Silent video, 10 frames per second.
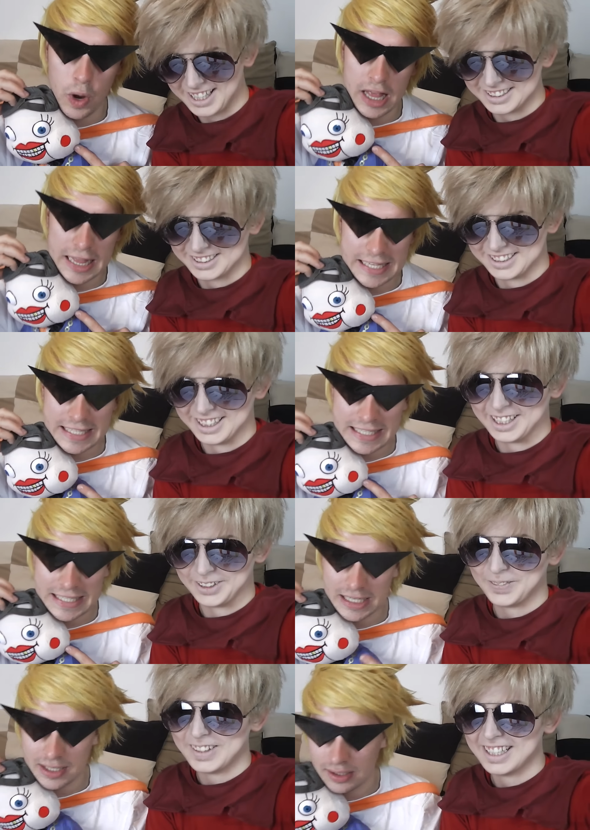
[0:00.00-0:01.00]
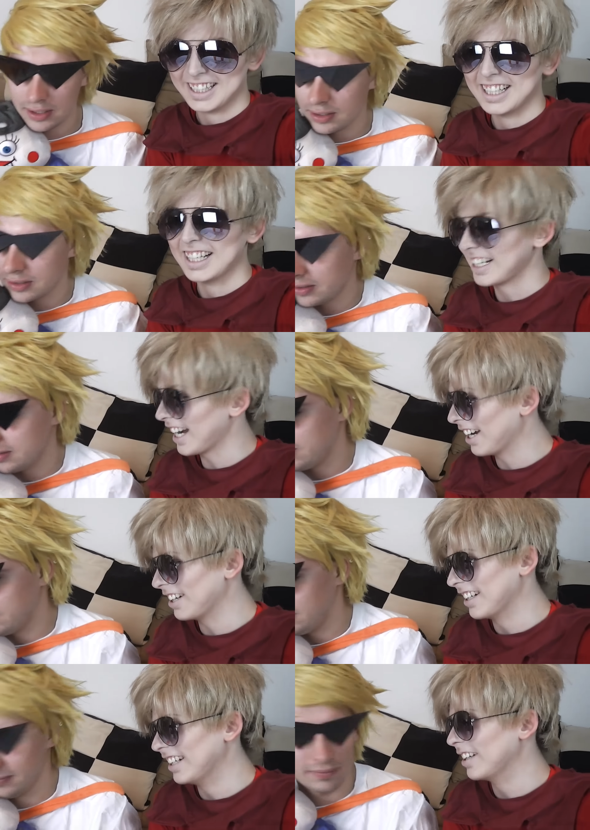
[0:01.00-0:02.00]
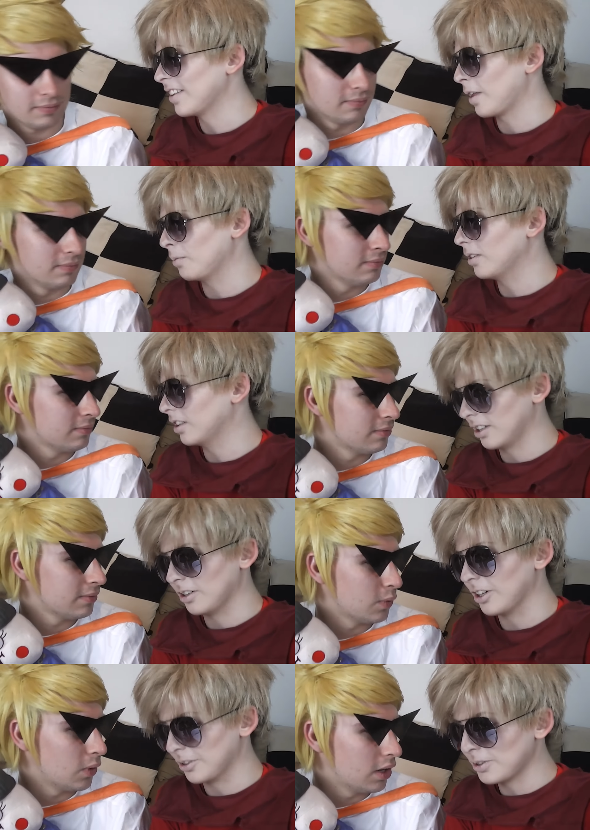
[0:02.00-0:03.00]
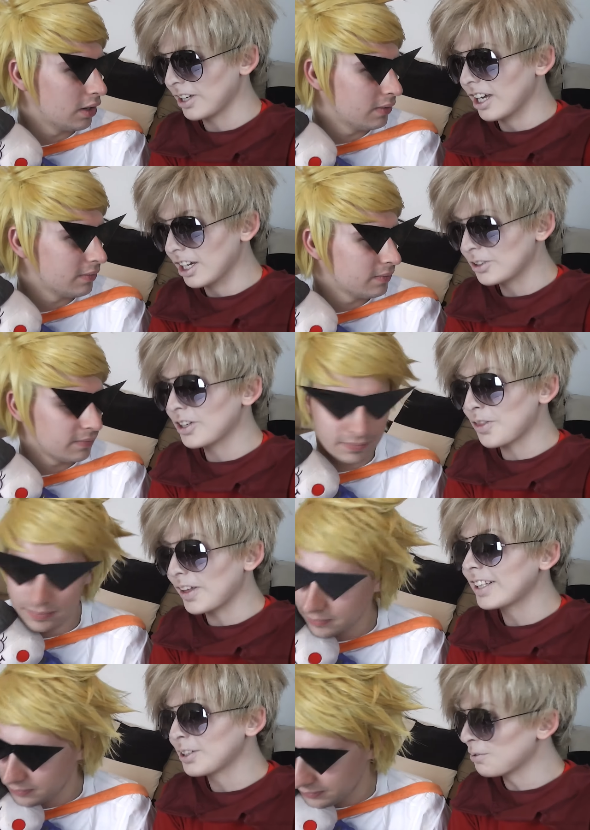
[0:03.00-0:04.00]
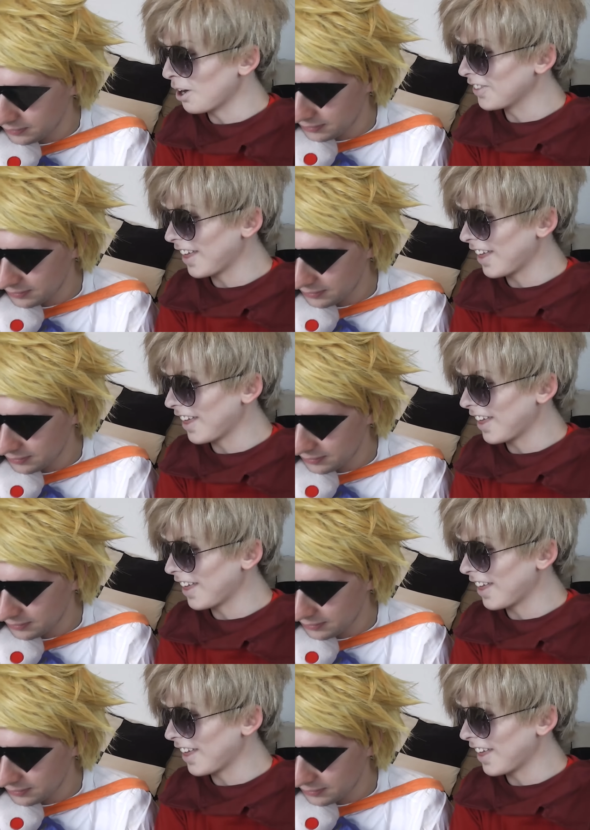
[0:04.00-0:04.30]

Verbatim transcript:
Speaker 1: this time. Yeah? Hmm? Or do you, do you think you won